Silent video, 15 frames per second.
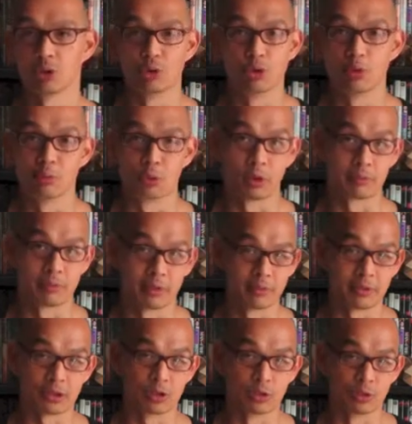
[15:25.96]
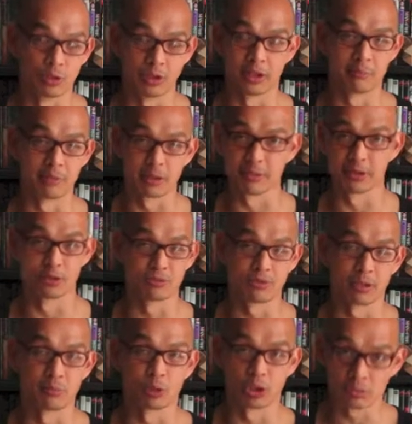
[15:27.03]
Google more, maybe Google, and maybe you'll
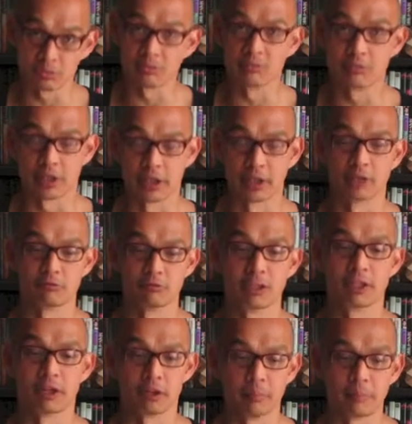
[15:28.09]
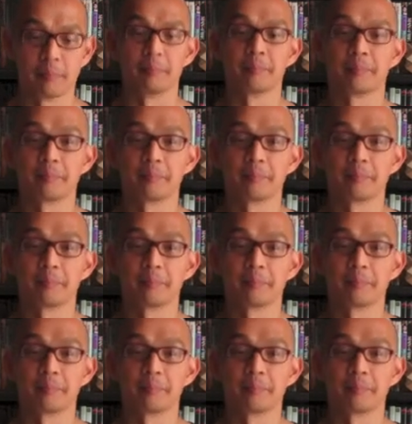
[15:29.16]
find more, and that'll really help.